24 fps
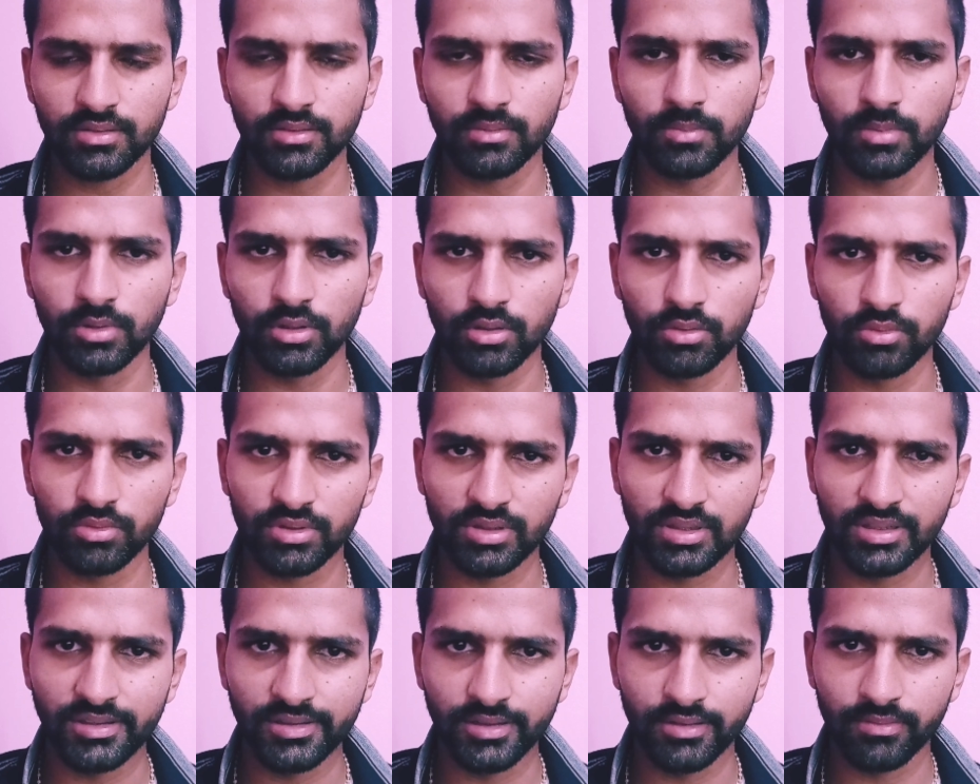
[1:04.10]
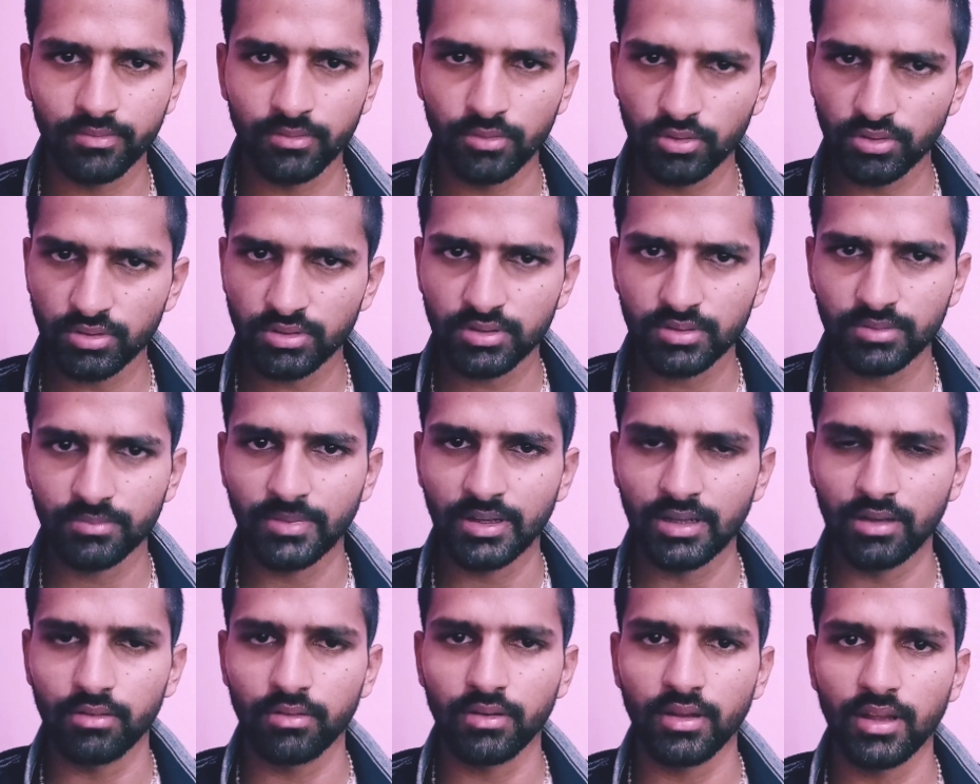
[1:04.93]
the ball with little force
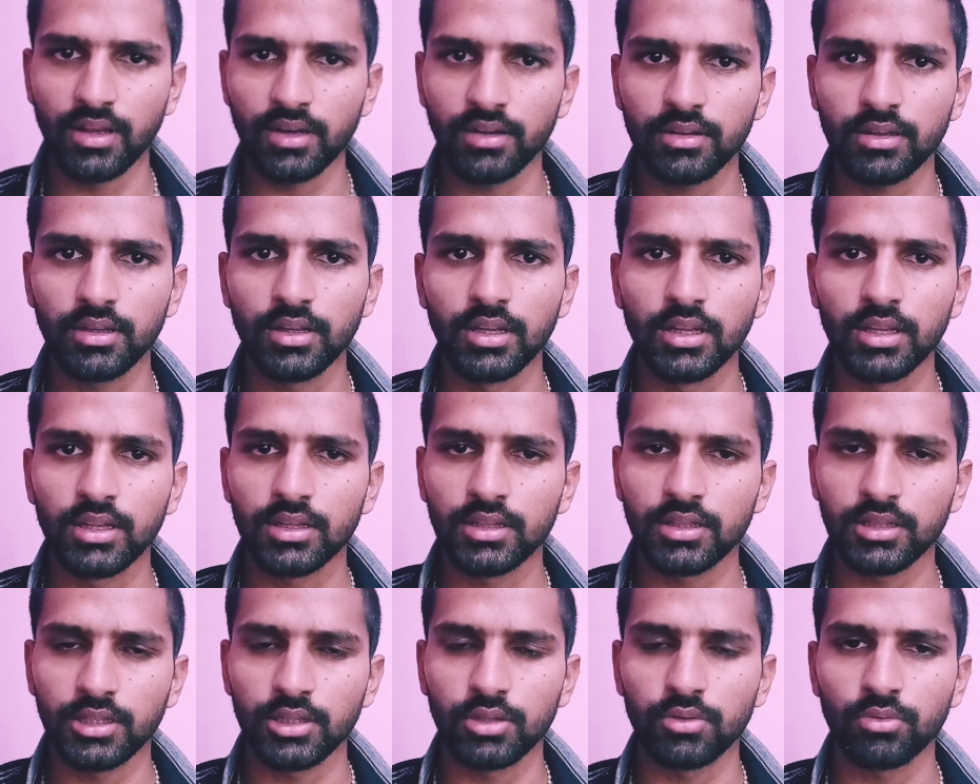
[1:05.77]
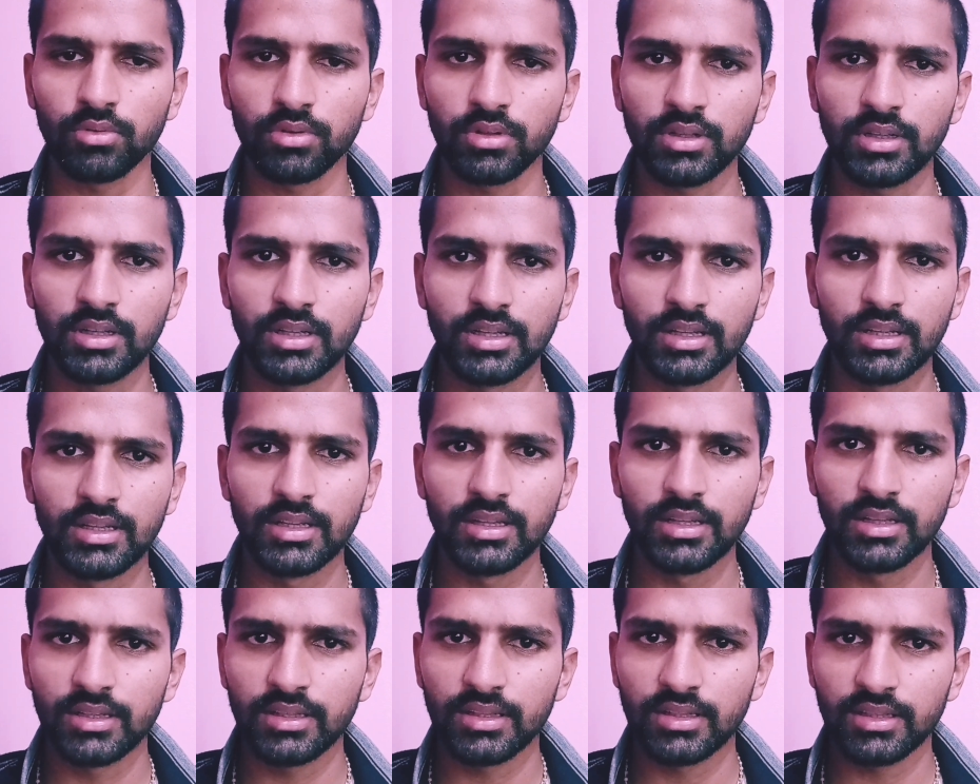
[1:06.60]
by our hand, it will
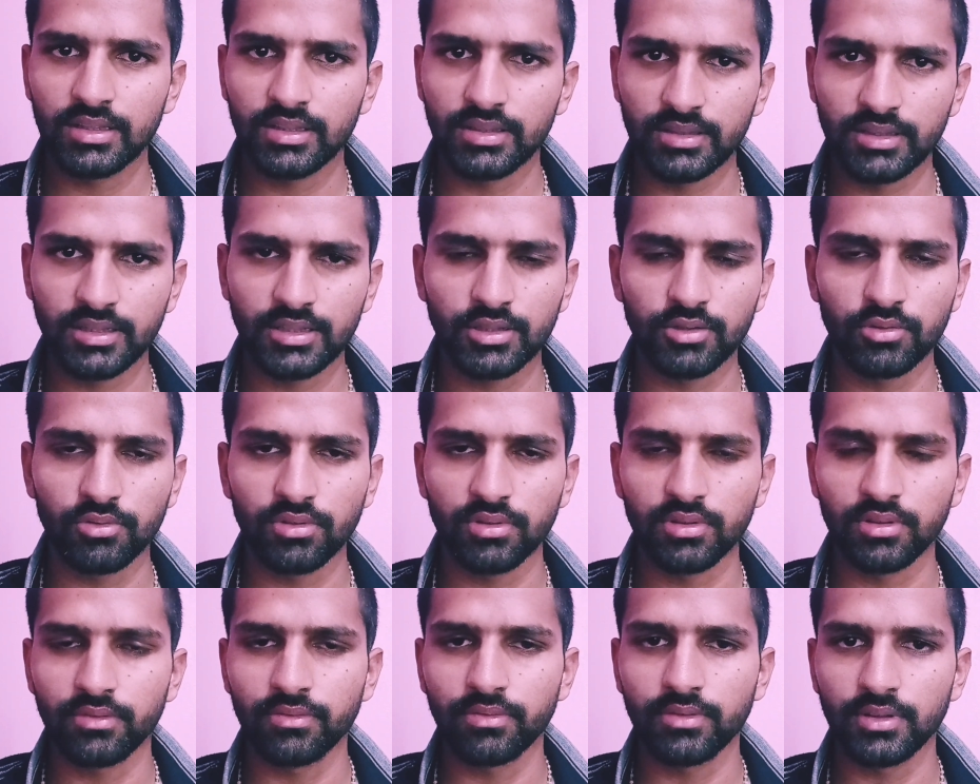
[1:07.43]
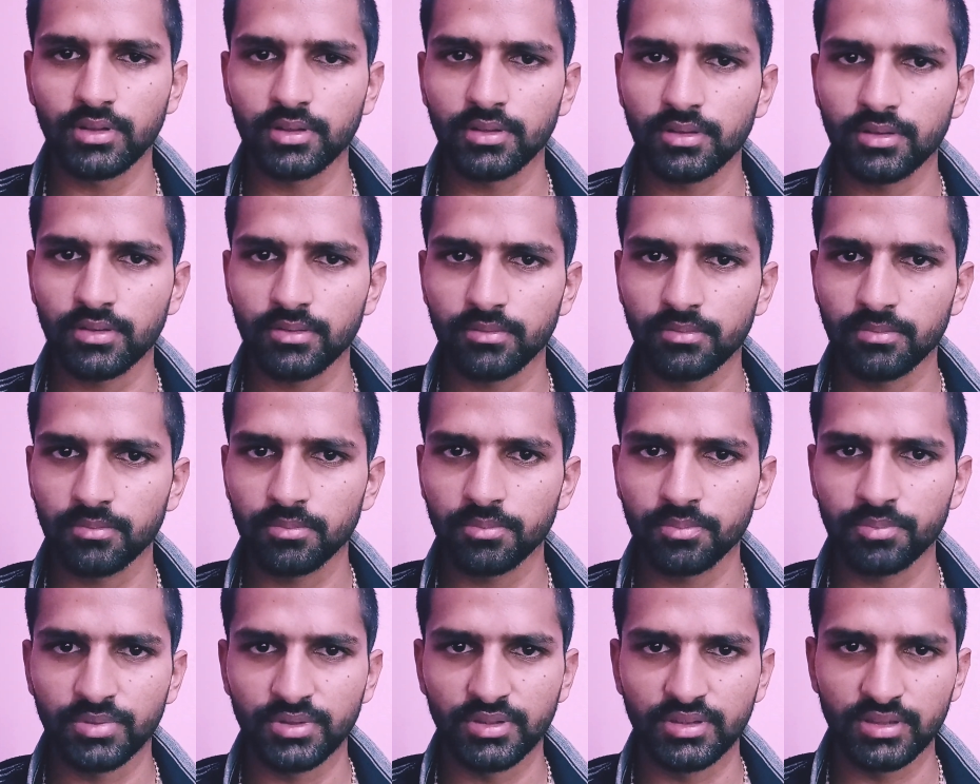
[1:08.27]
get into different
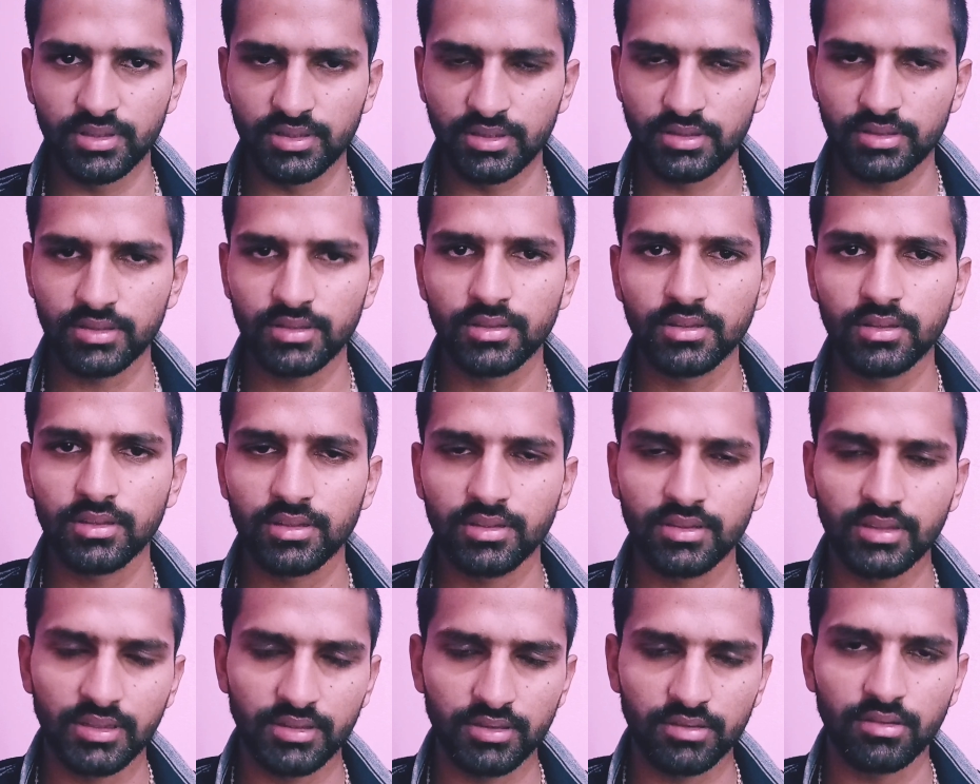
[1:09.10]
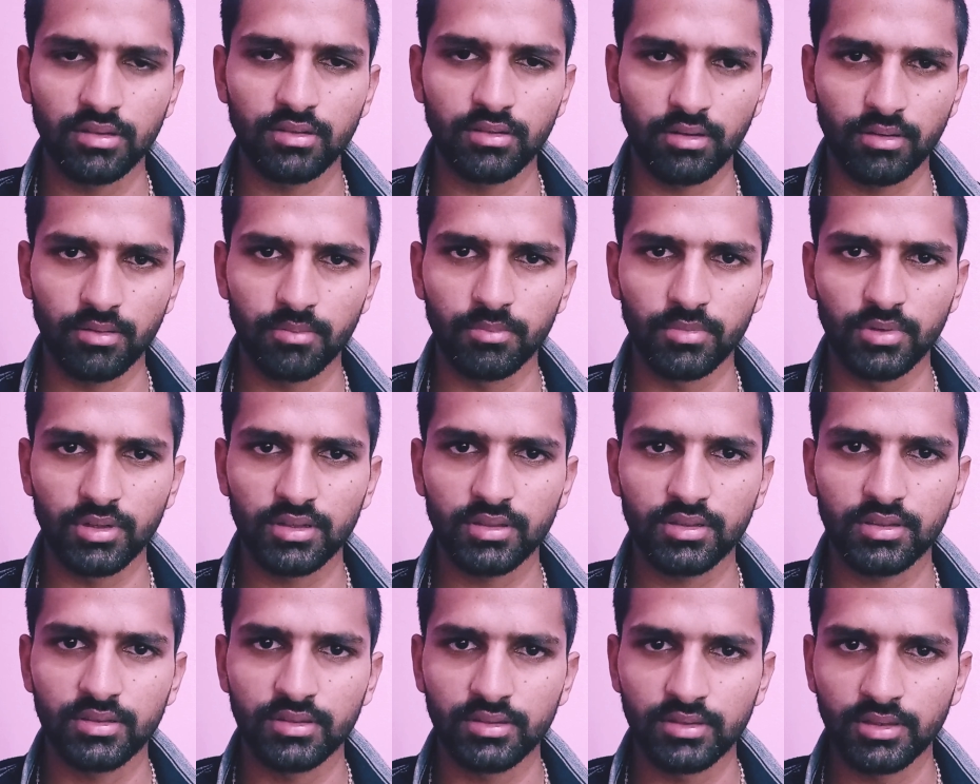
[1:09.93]
pieces, that will
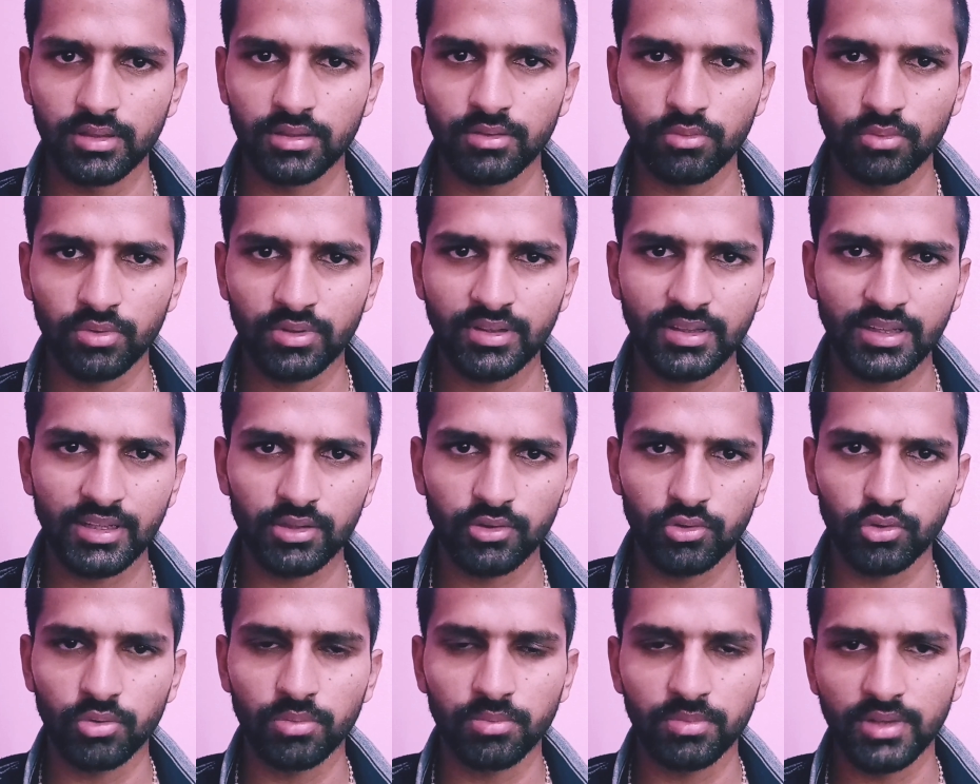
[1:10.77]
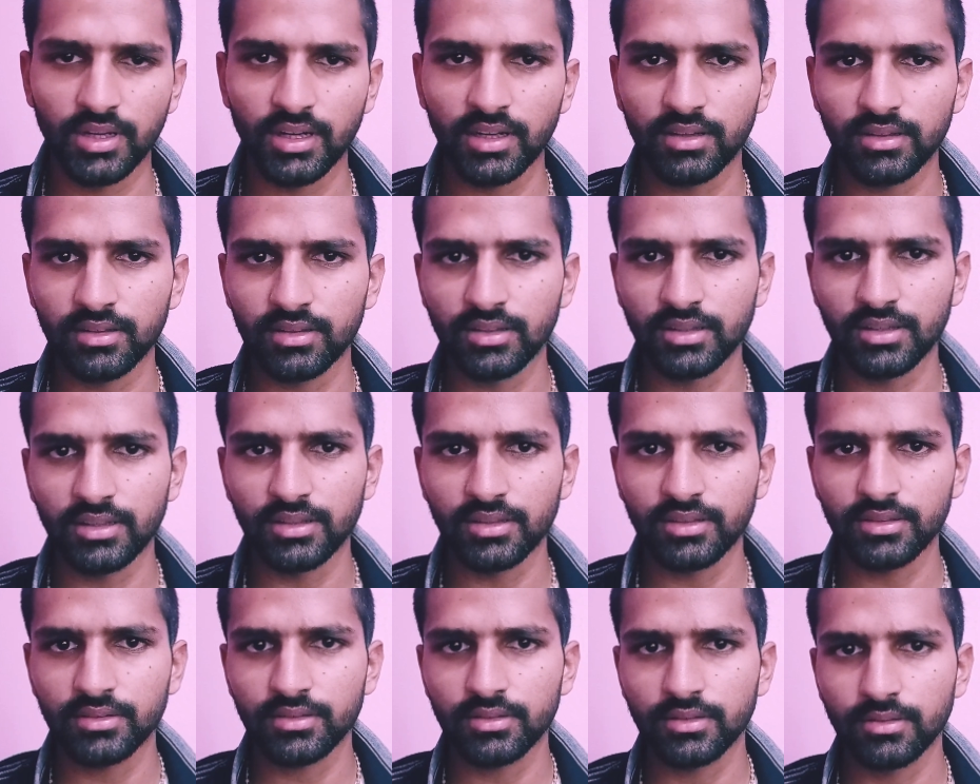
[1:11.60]
crumbles. Then we can assume that there
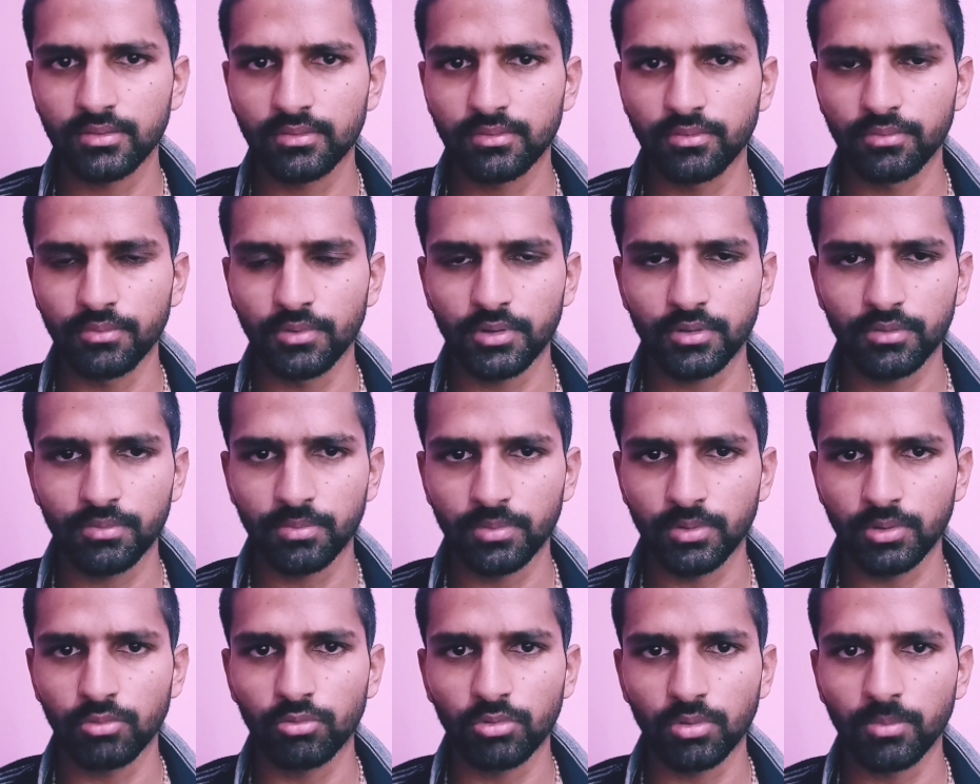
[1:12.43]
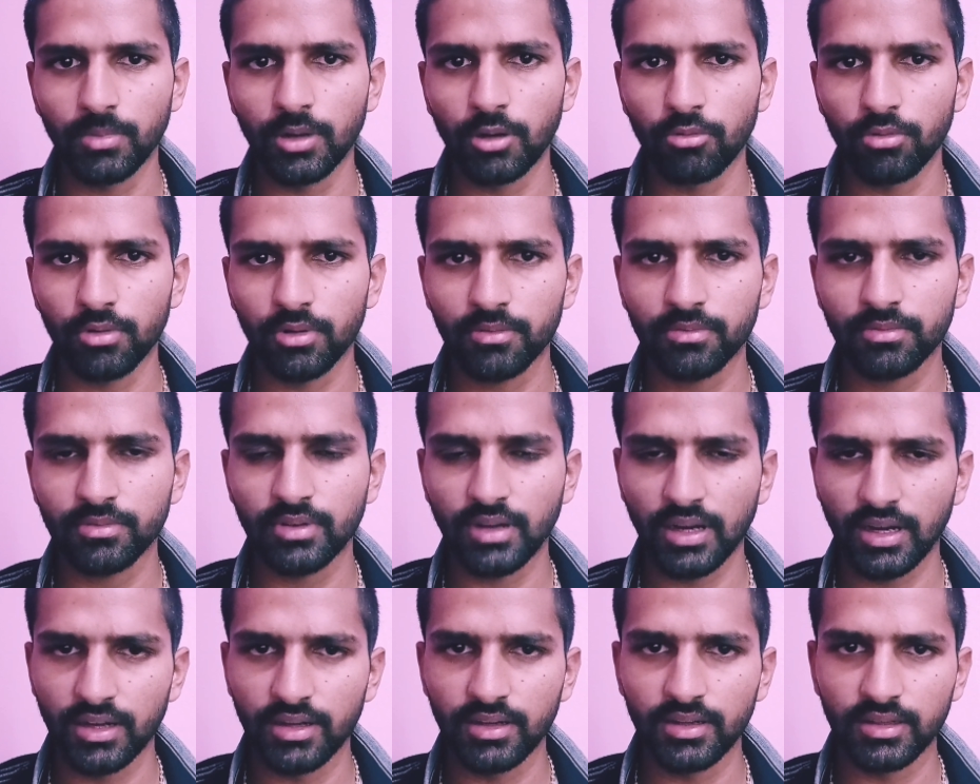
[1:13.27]
is very few amount of
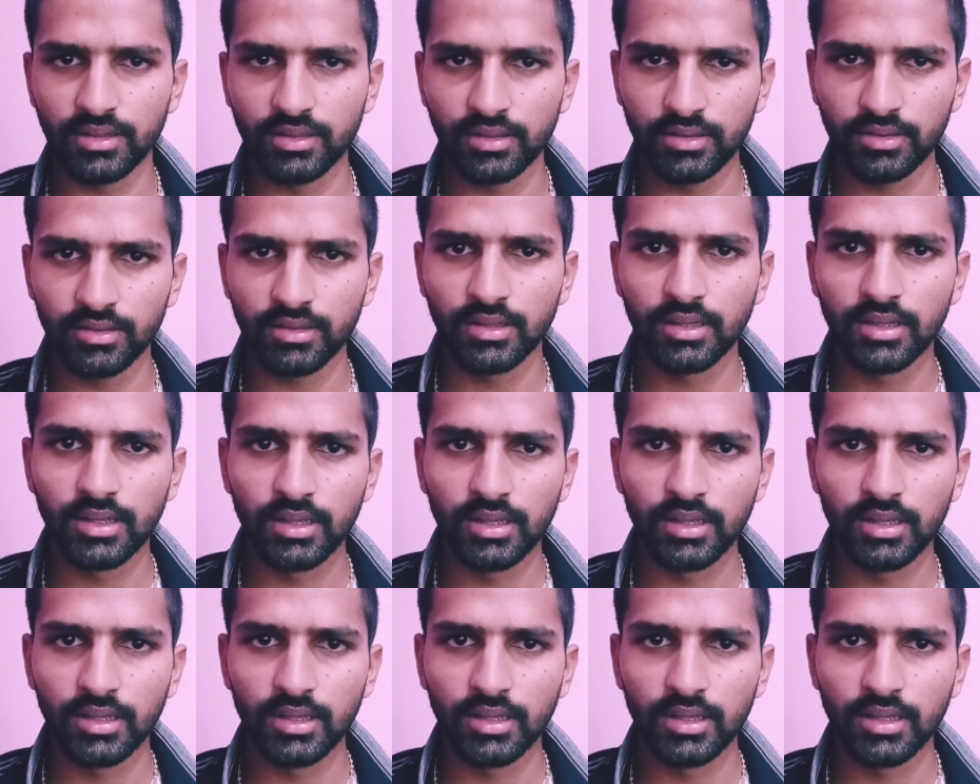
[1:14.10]
sand in